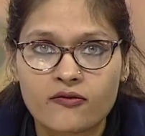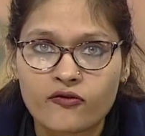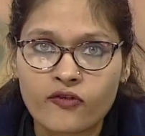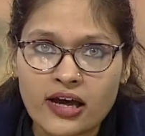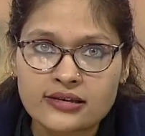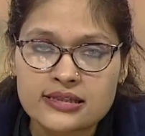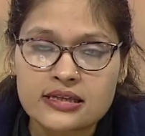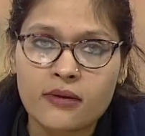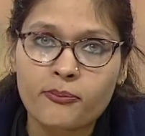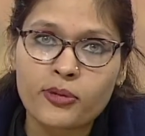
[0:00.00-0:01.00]
Once
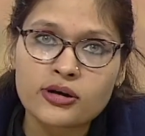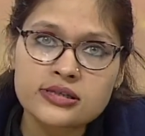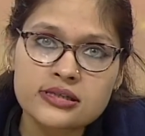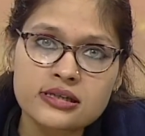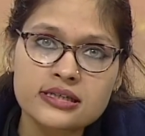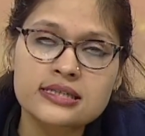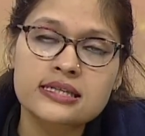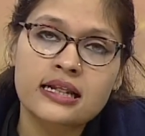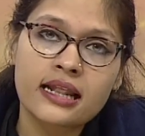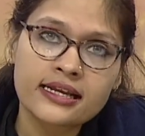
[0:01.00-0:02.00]
a person is
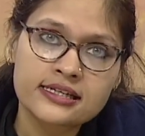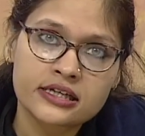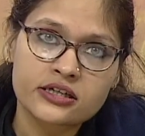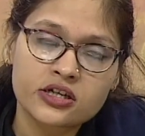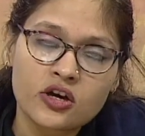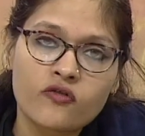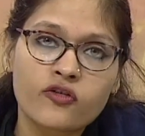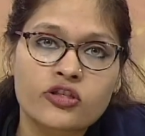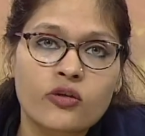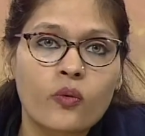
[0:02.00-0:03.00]
selected for
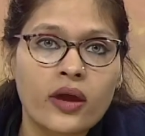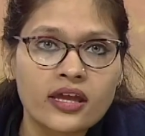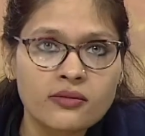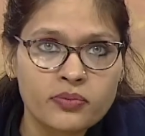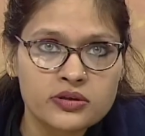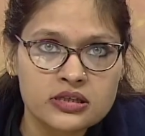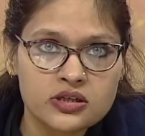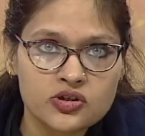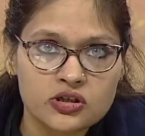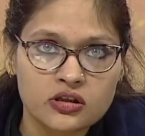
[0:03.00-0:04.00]
the vacant
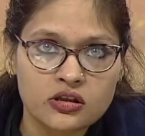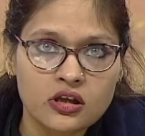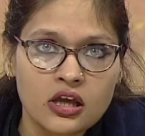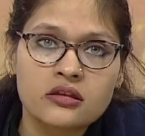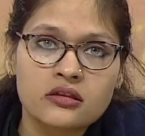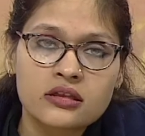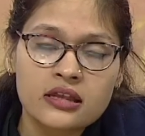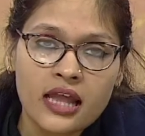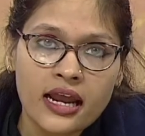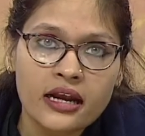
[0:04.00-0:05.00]
position,
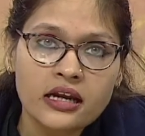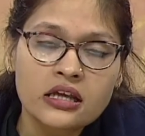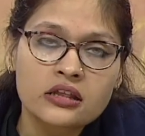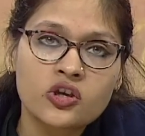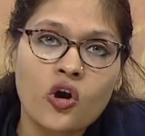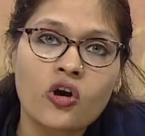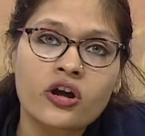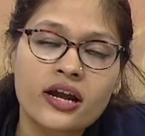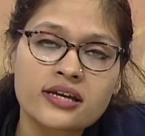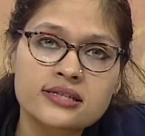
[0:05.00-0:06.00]
then the
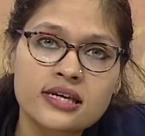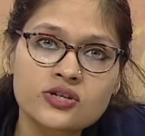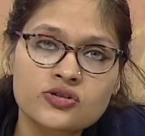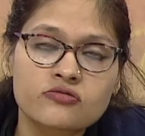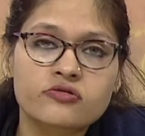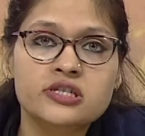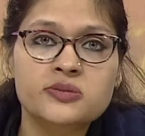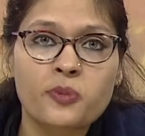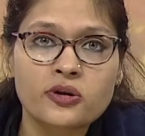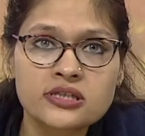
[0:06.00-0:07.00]
organization
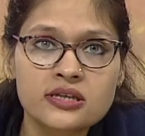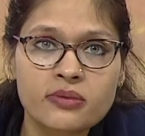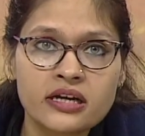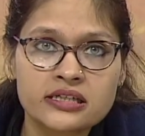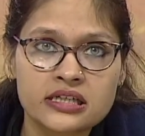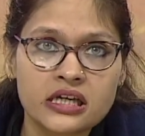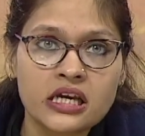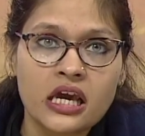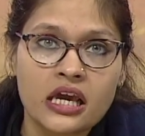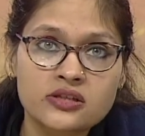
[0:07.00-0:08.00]
responsibility
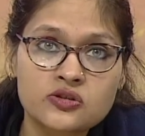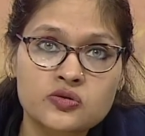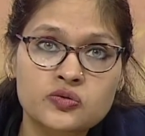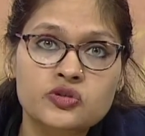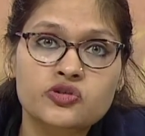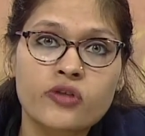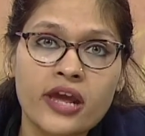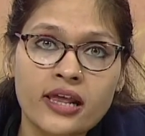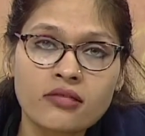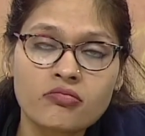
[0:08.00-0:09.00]
is to
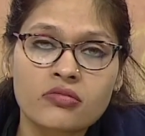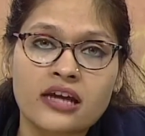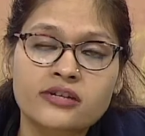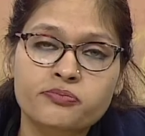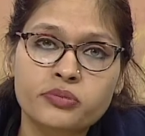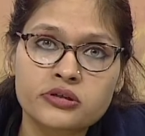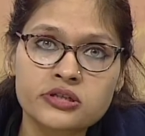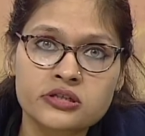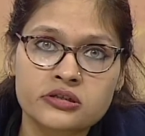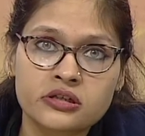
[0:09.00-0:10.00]
train that
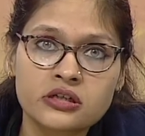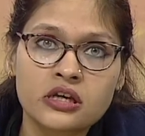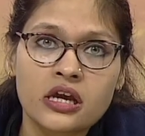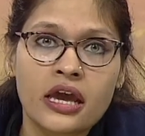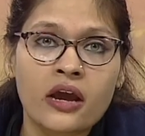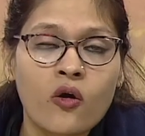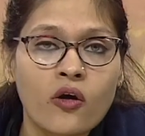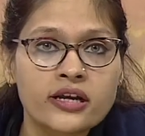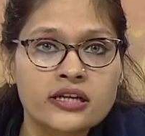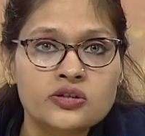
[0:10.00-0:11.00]
person
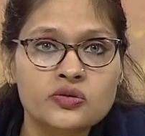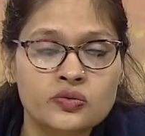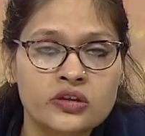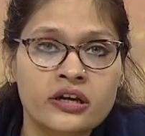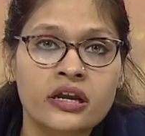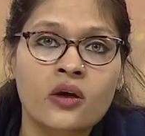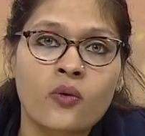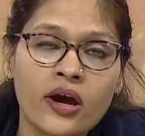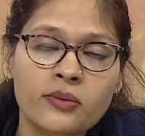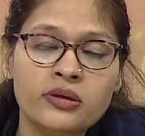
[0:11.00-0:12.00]
according to the
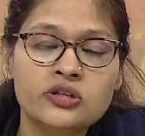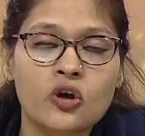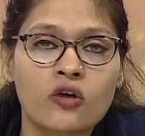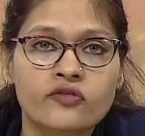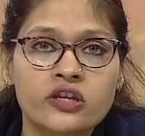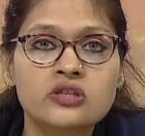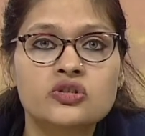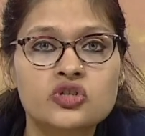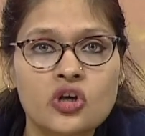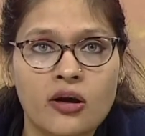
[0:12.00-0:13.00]
requirement of the
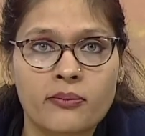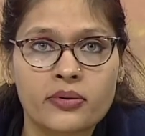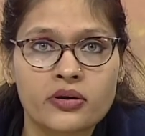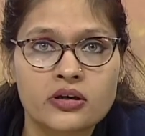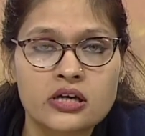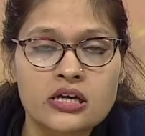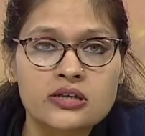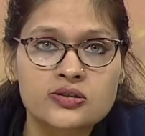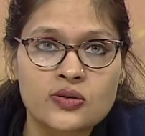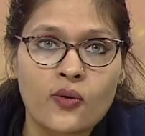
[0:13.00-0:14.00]
job.
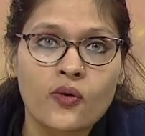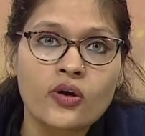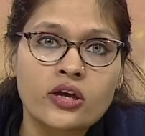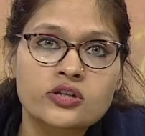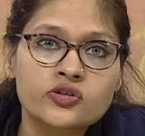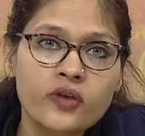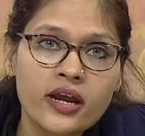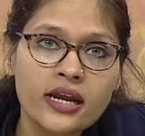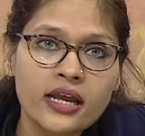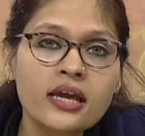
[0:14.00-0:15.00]
So,
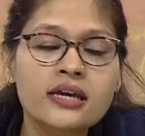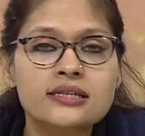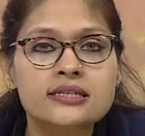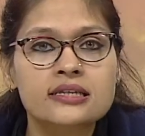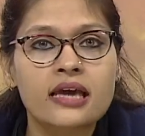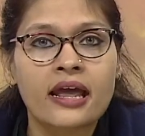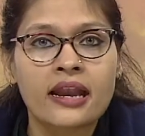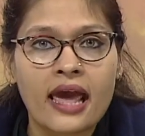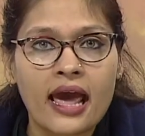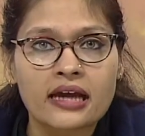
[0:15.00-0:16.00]
training is an
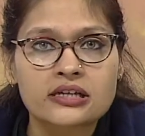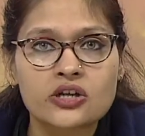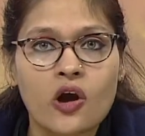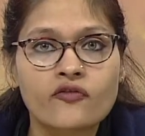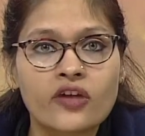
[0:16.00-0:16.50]
act of